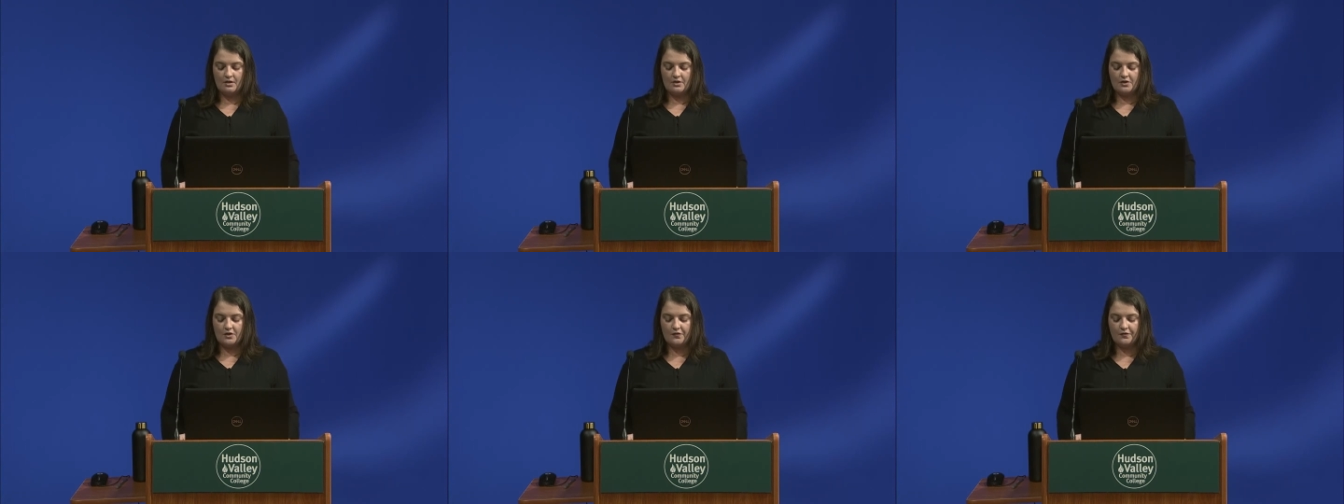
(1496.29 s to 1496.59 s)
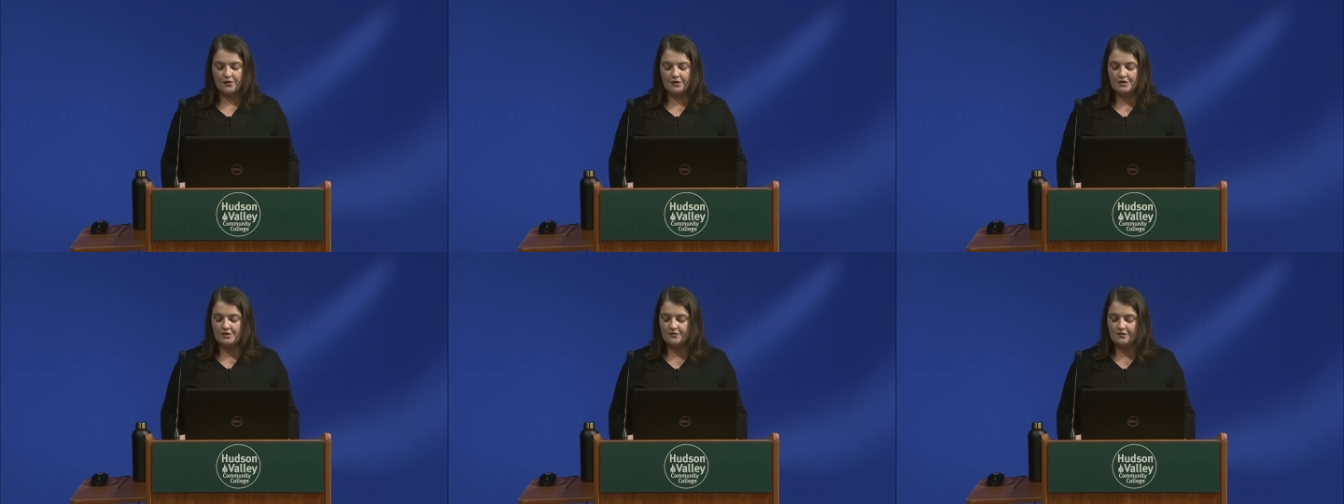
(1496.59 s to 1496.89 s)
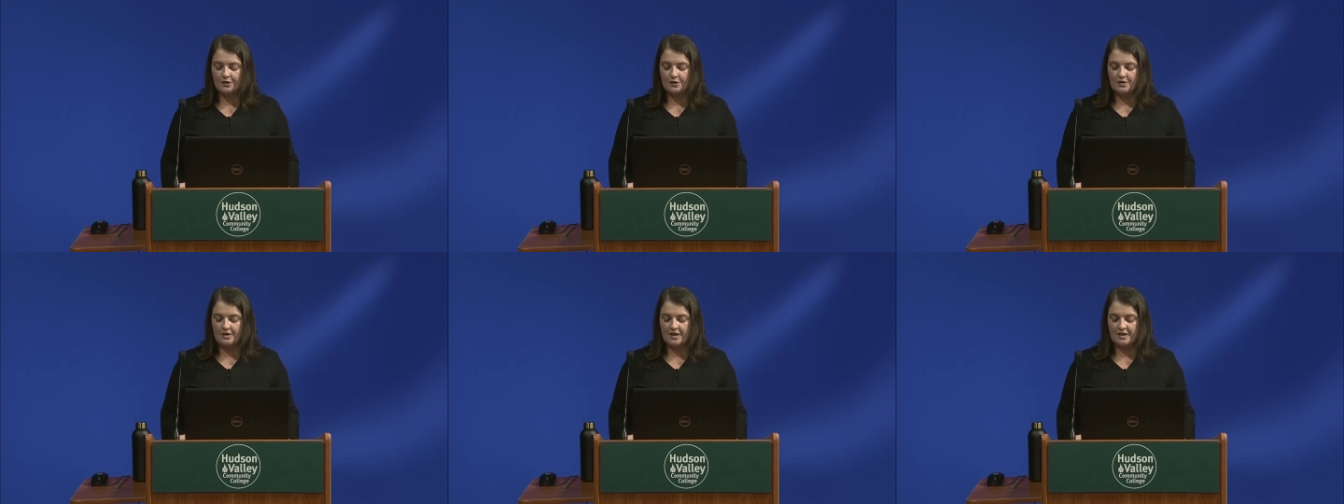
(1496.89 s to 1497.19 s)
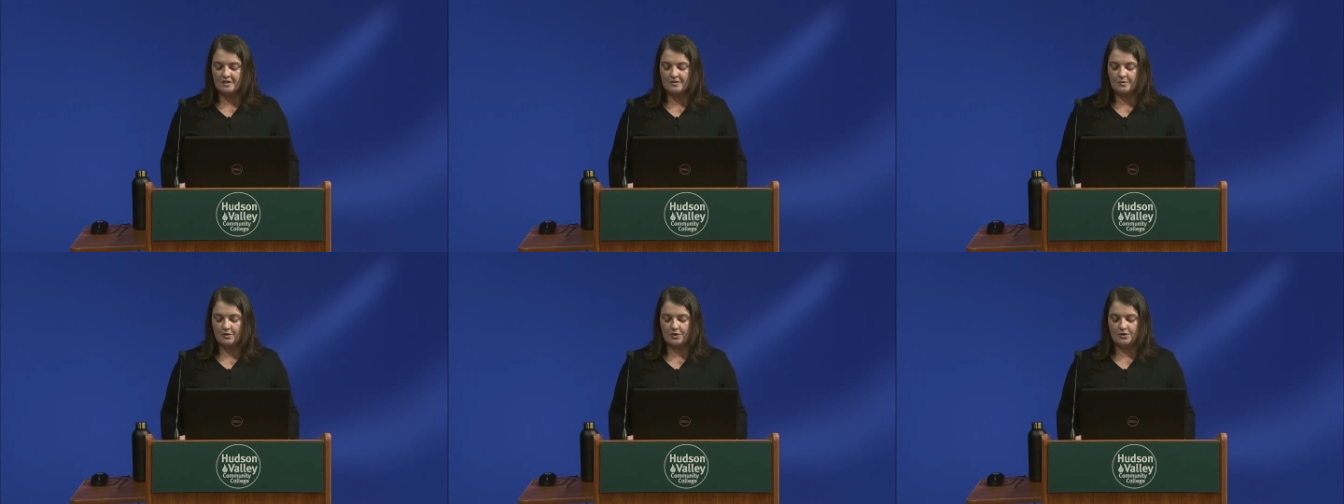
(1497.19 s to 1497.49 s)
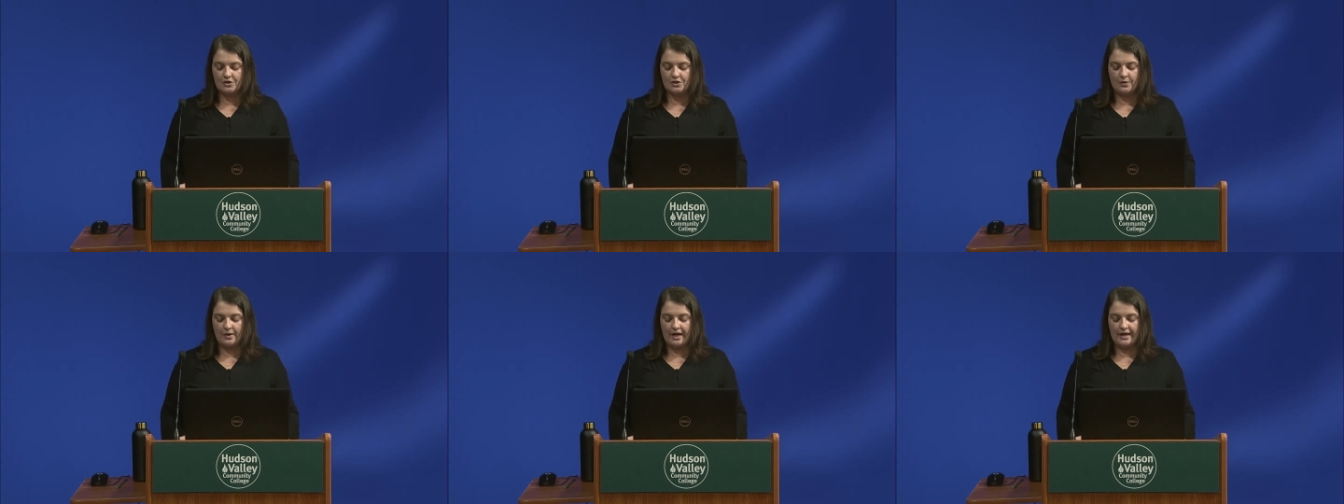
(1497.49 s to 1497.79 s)
The first few that I spoke
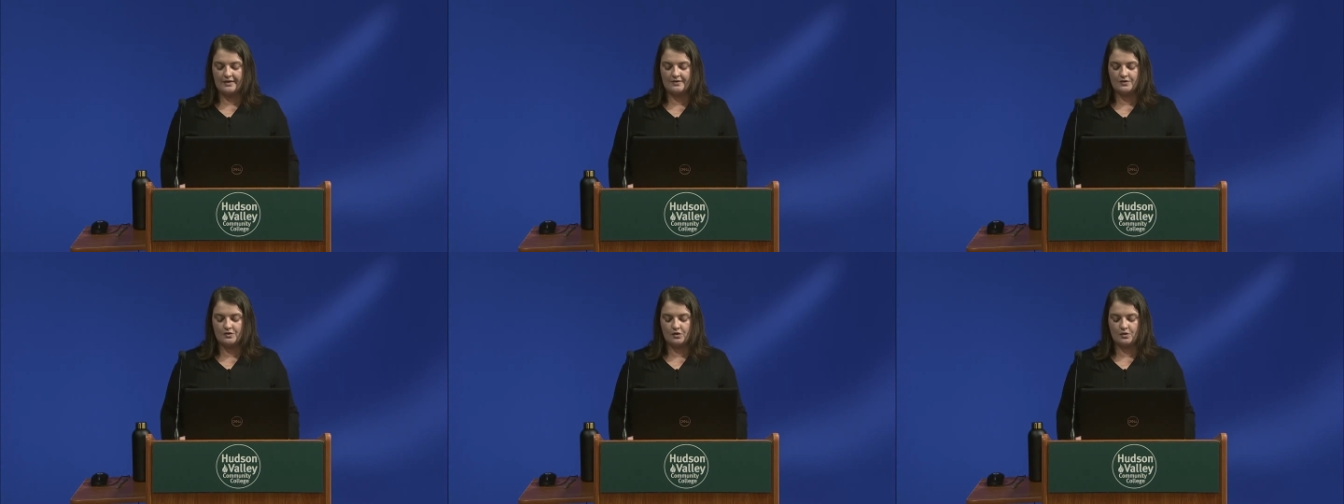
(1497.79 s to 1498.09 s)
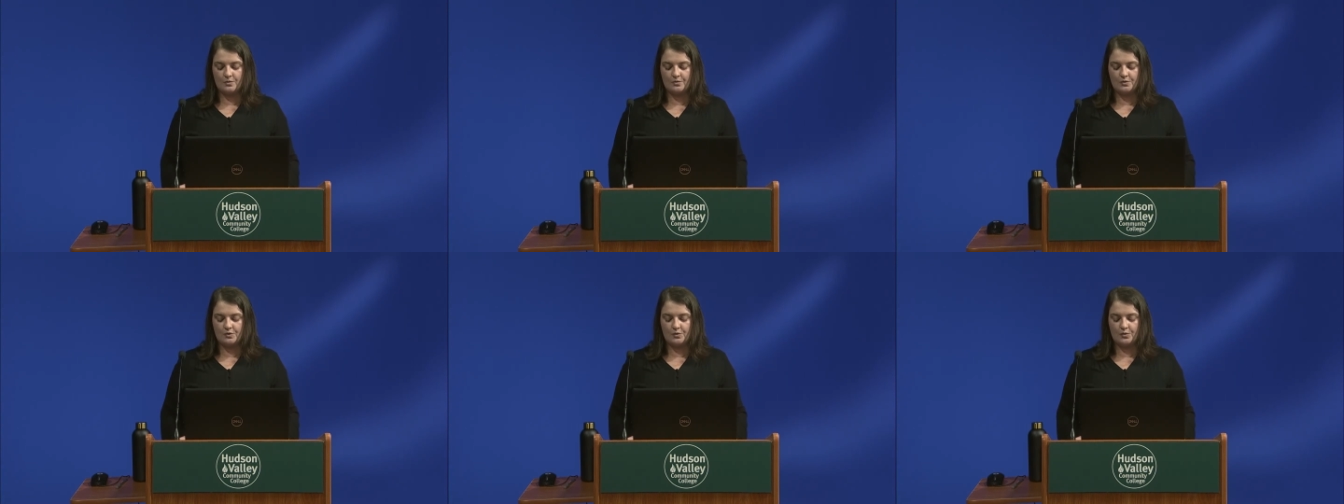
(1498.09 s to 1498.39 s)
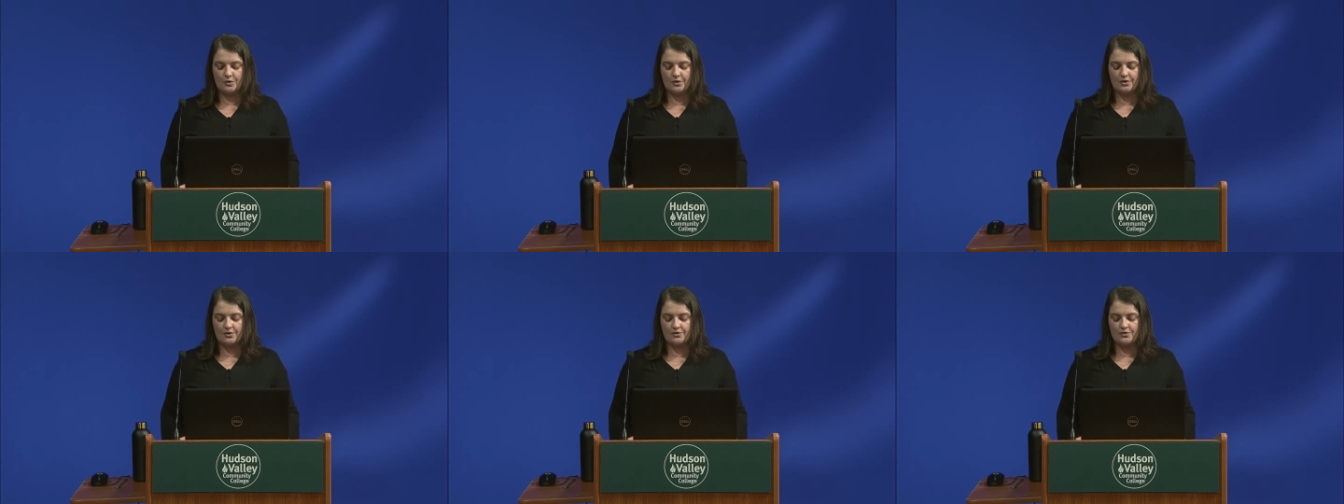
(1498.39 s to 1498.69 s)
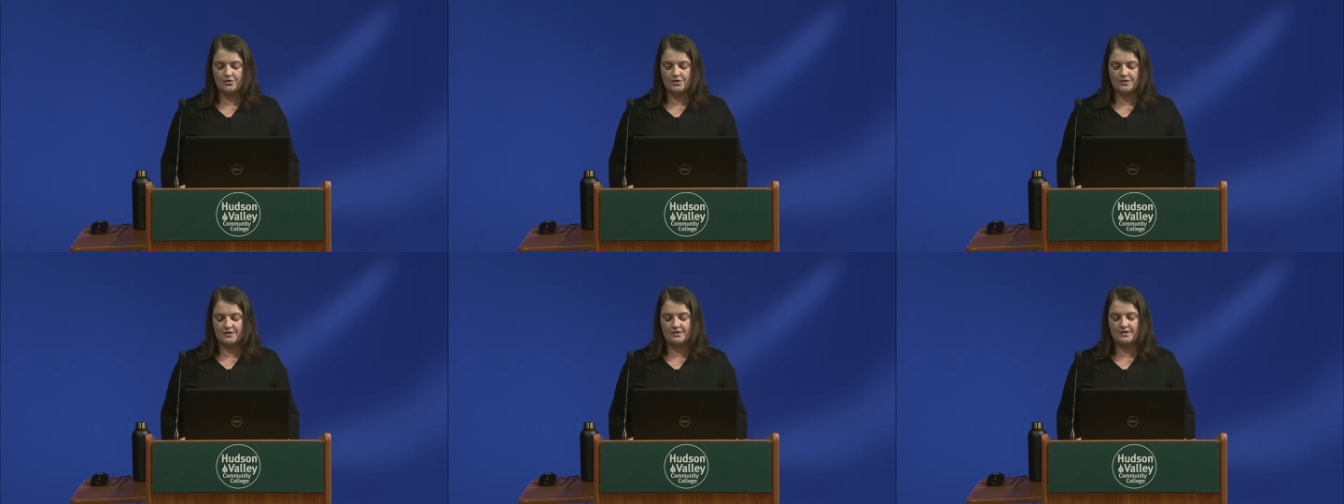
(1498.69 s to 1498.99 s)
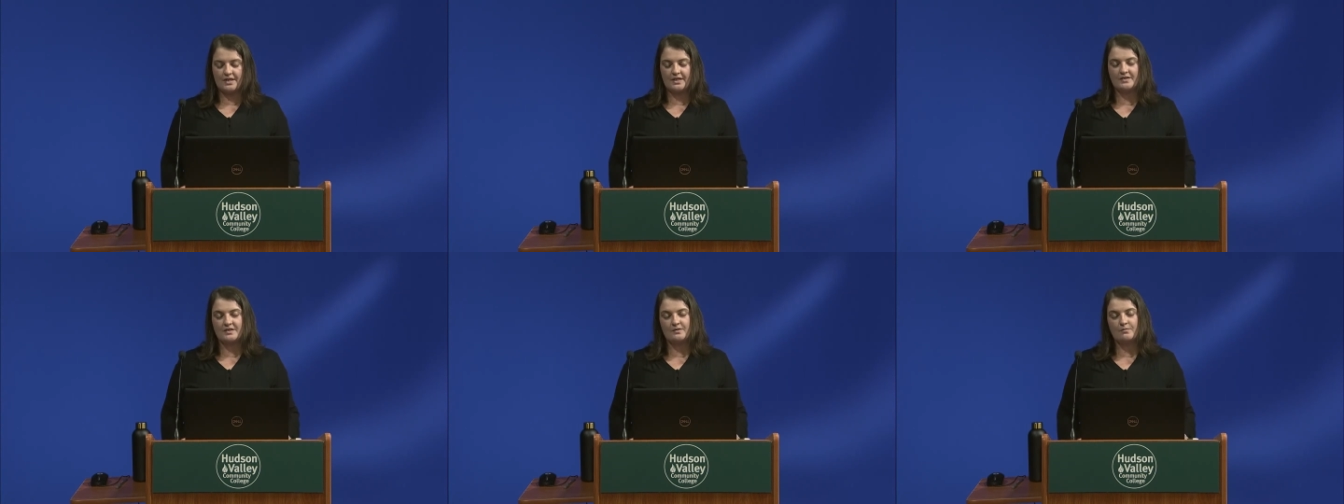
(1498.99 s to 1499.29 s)
to, I assumed, were just
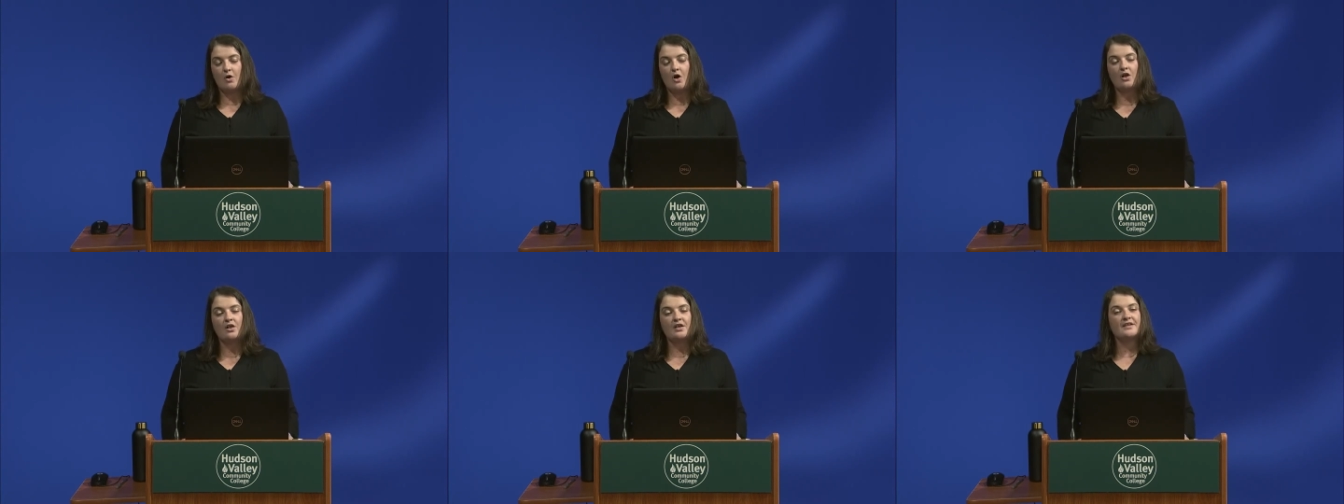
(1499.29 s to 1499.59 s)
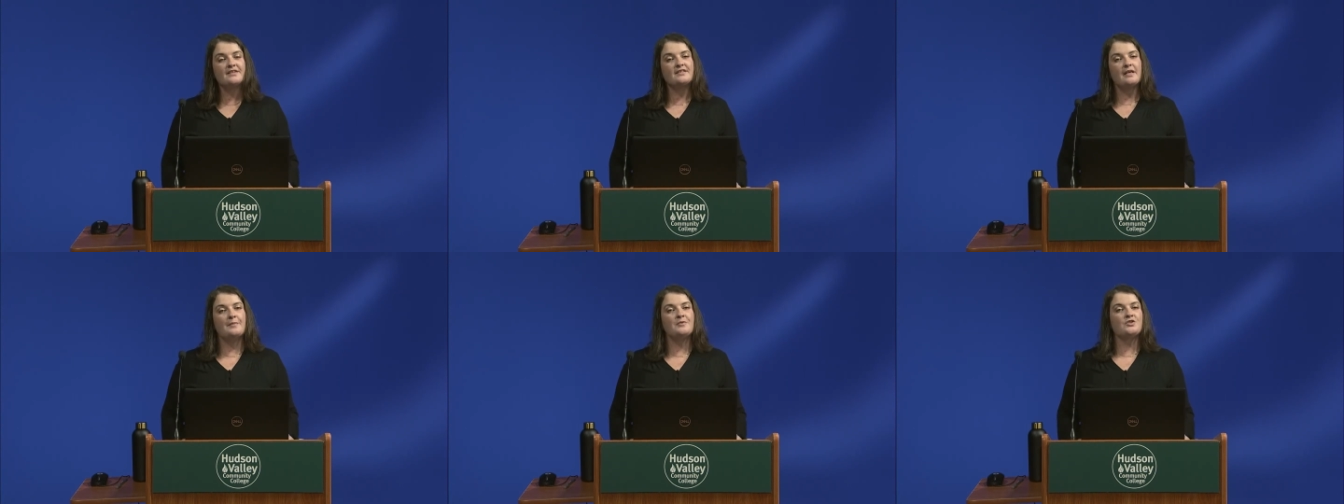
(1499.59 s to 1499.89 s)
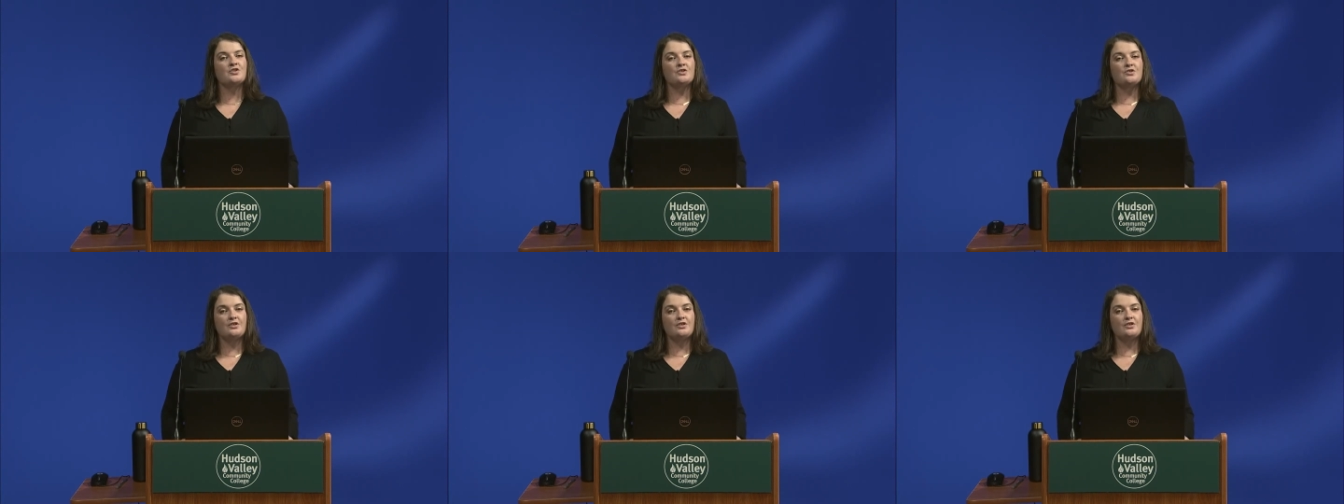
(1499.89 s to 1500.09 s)
a small exception